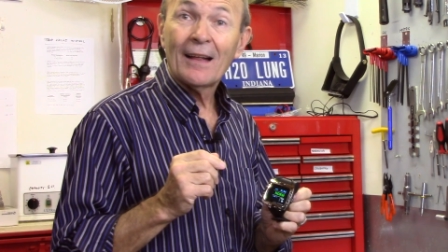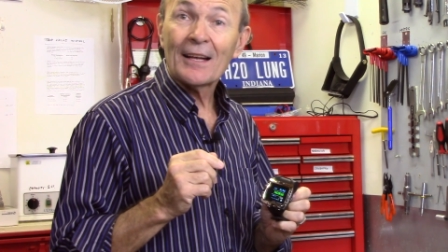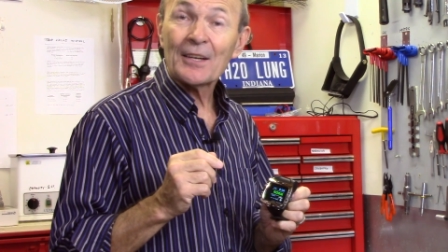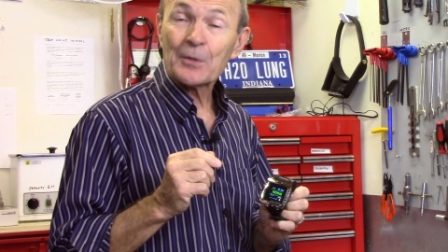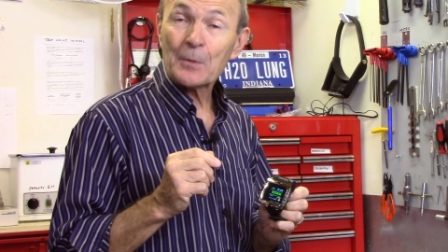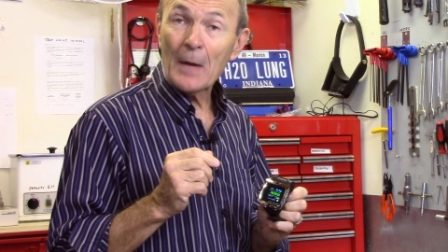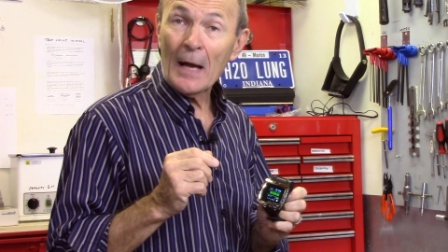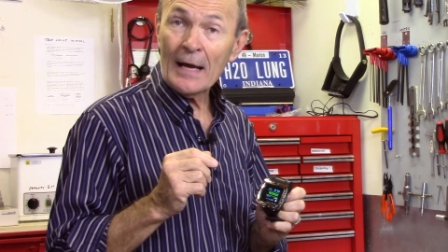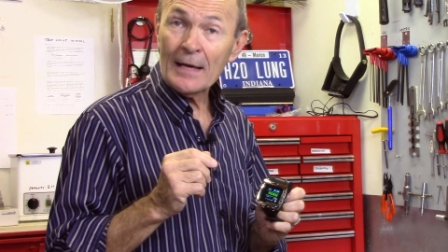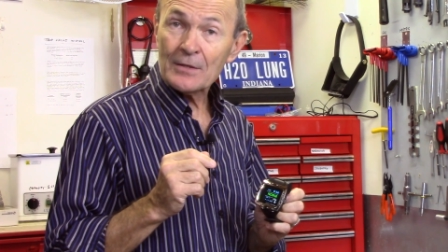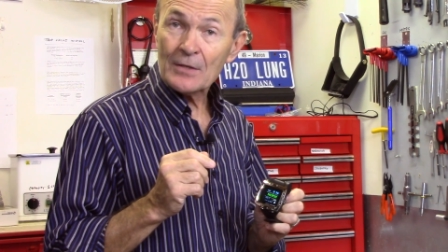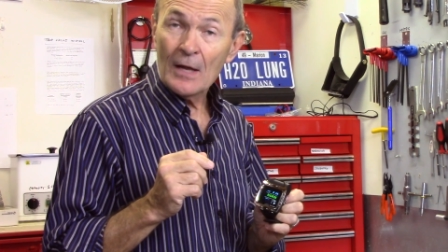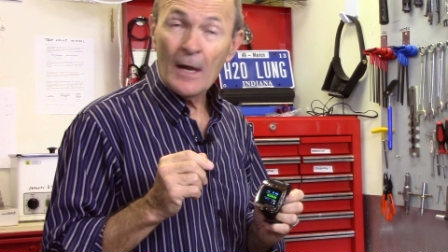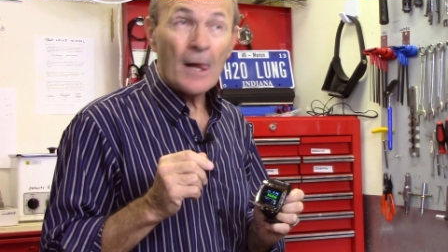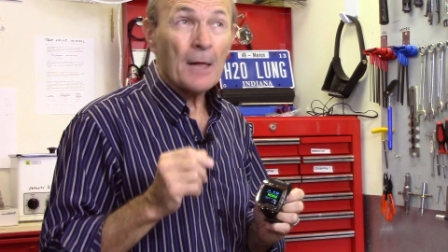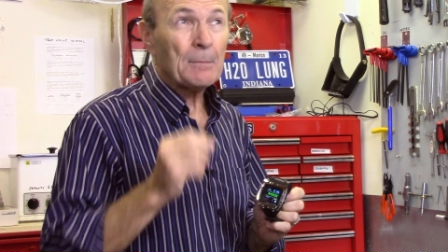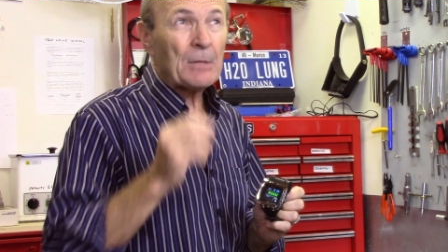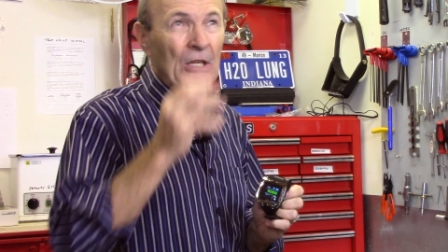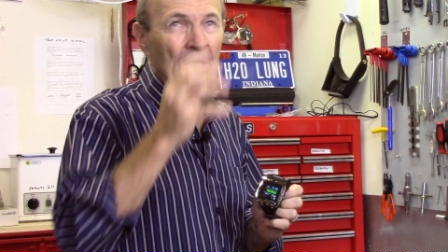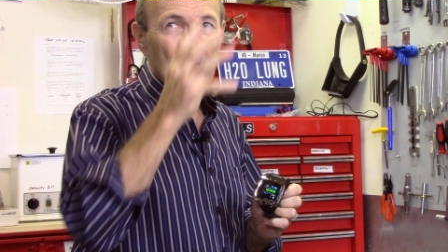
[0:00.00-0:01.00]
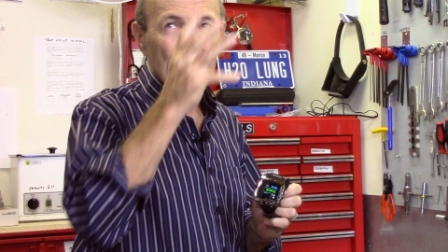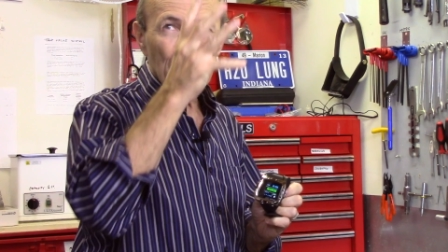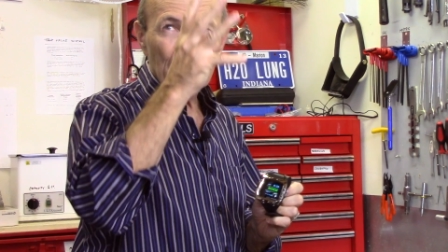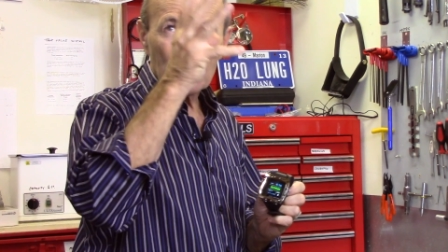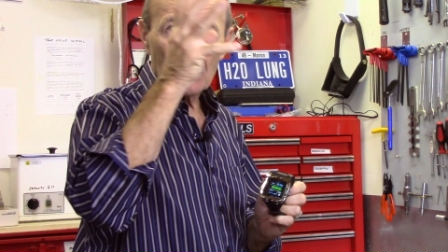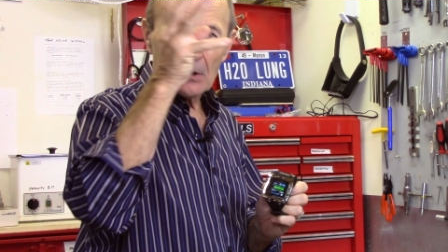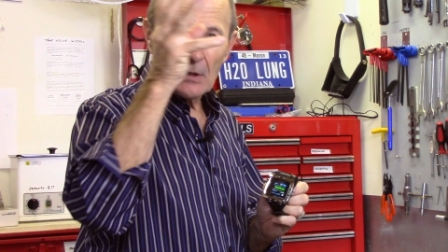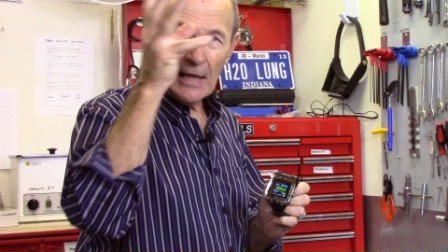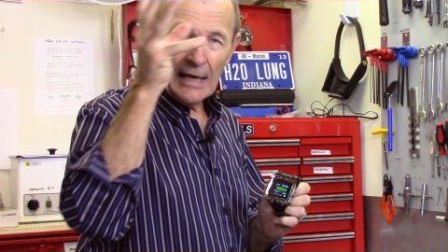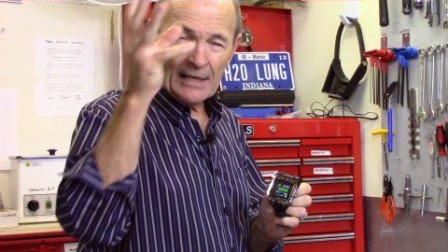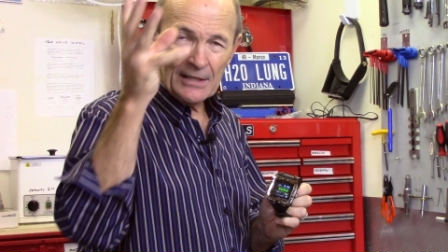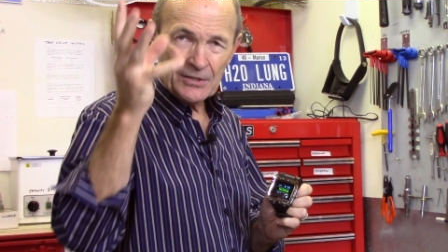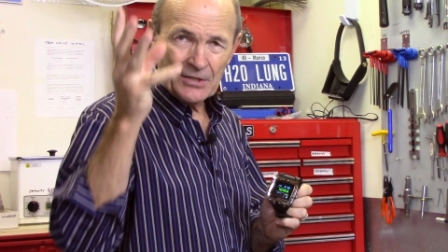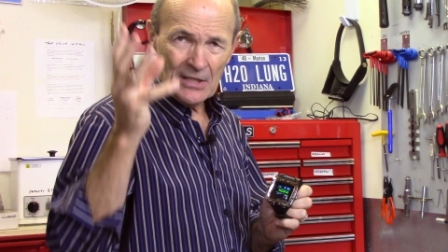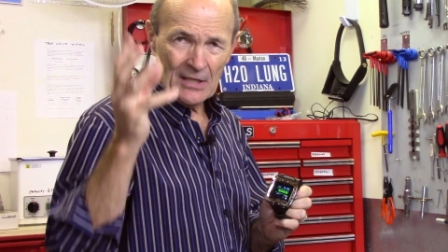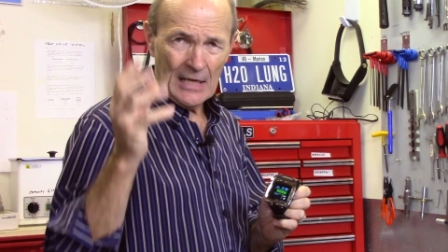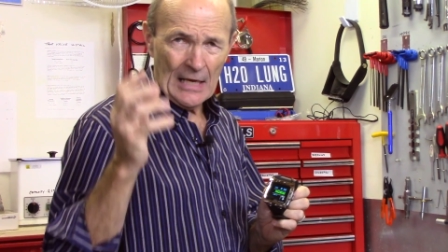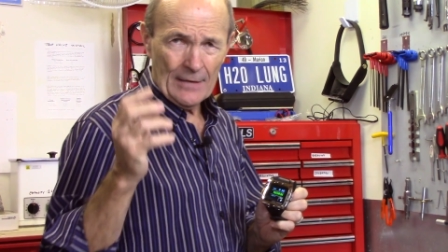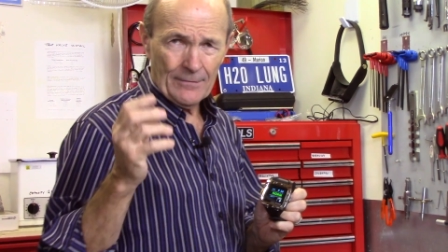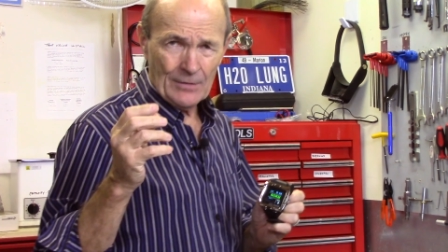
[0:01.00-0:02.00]
That's right, because the lights
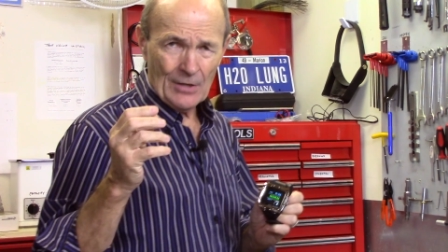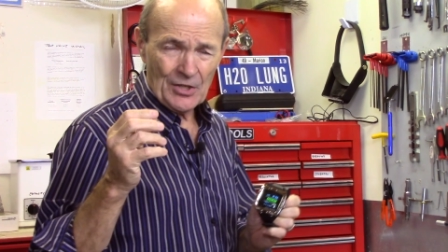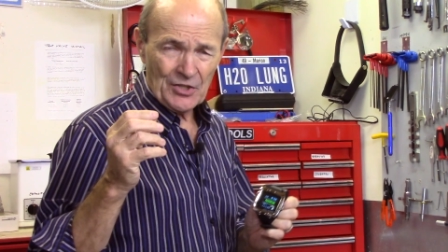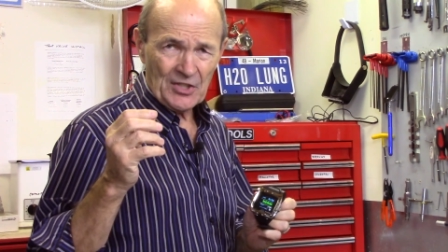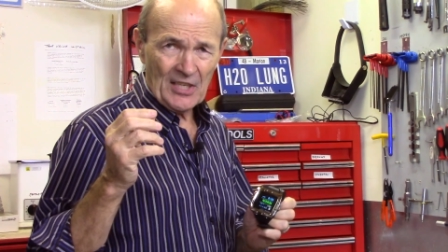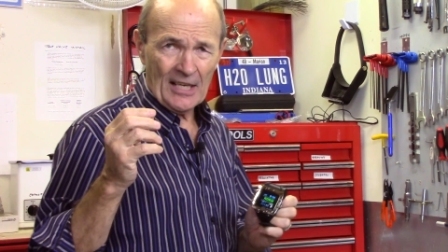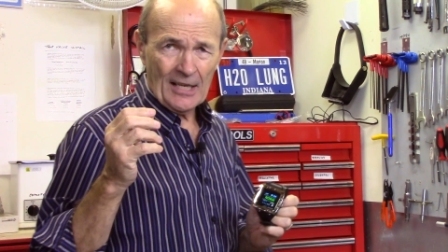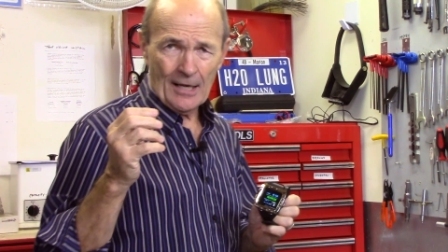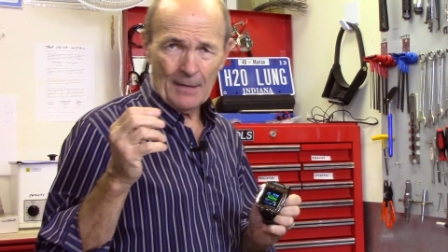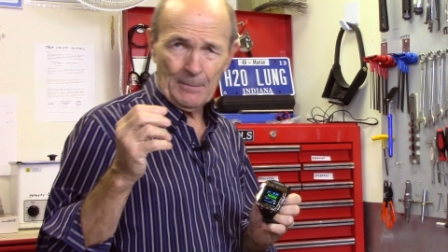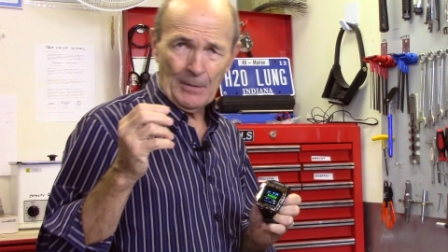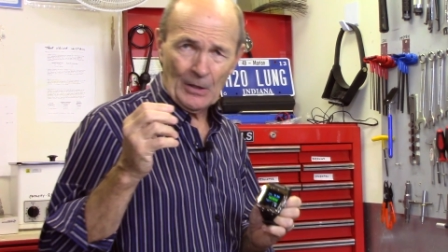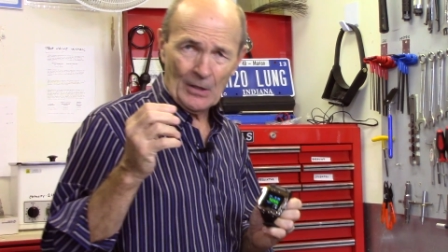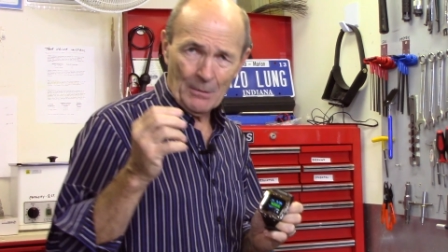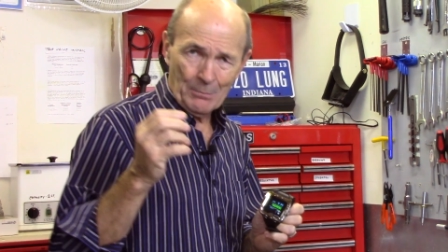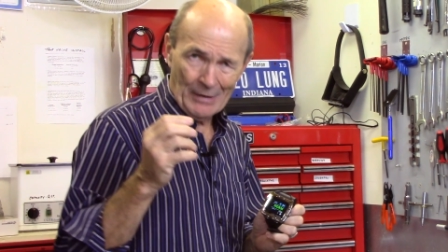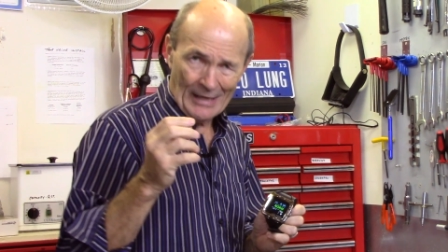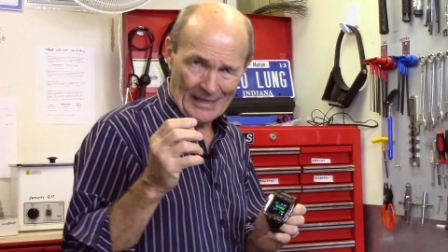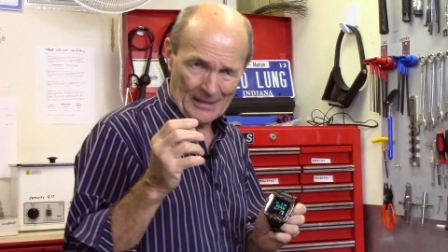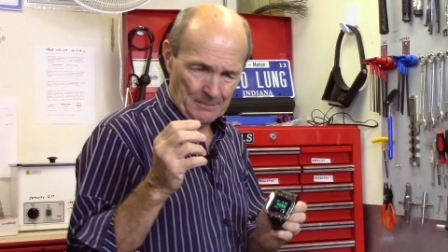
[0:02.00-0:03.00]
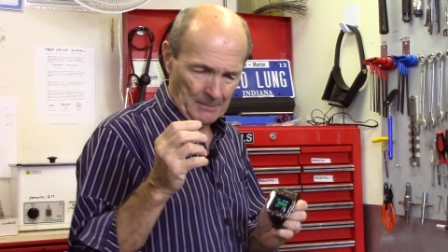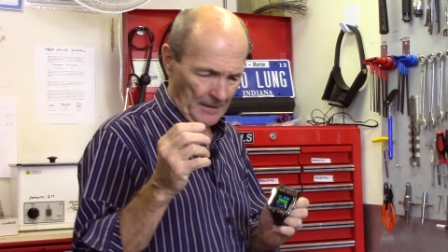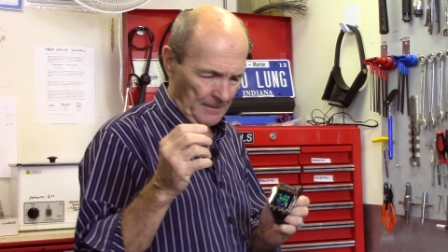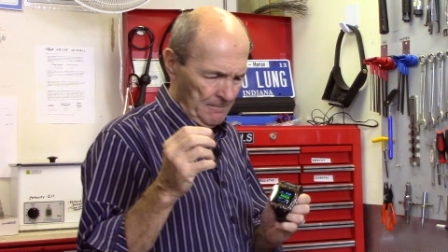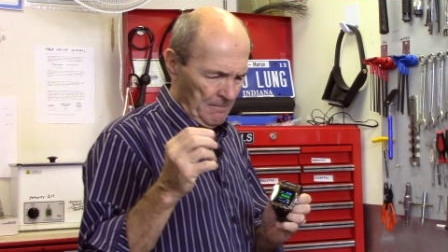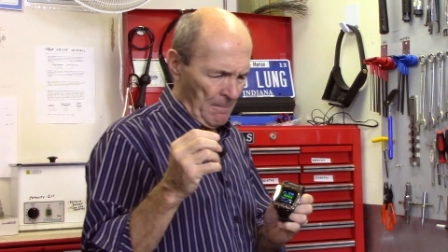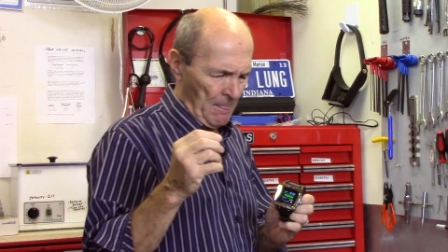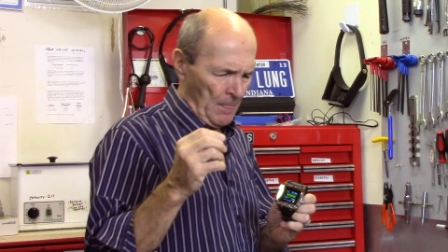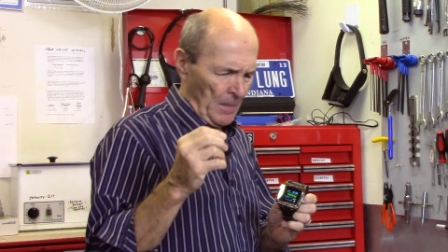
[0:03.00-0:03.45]
that Kevin has set up here to blind me